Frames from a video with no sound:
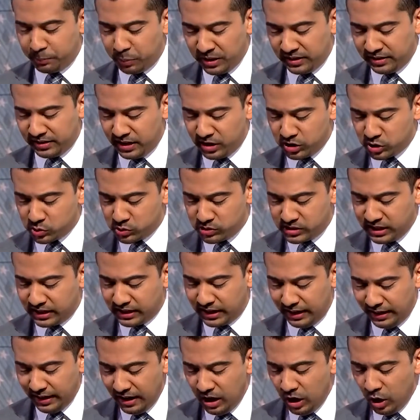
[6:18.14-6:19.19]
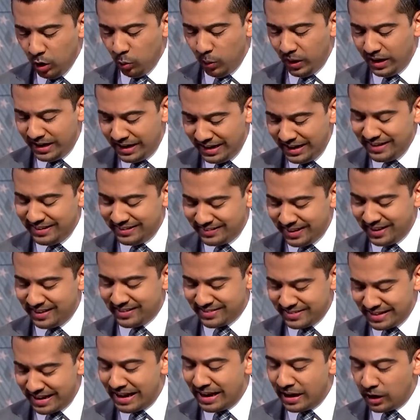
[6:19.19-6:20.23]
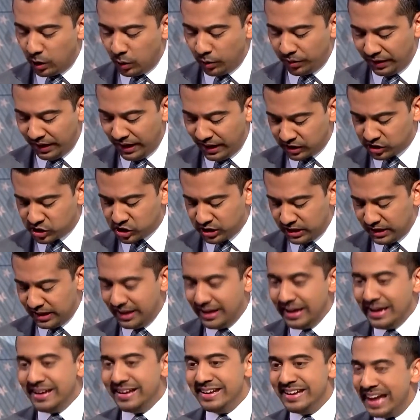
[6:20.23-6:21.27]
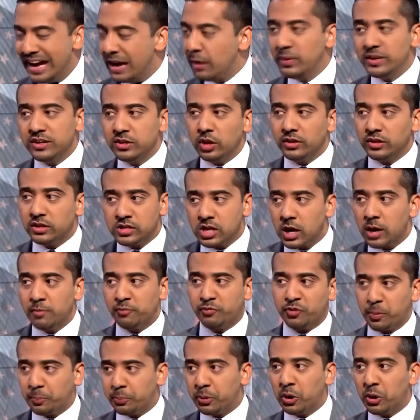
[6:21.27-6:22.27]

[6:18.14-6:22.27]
presidential ticket, when he says now that actually now is not the time for a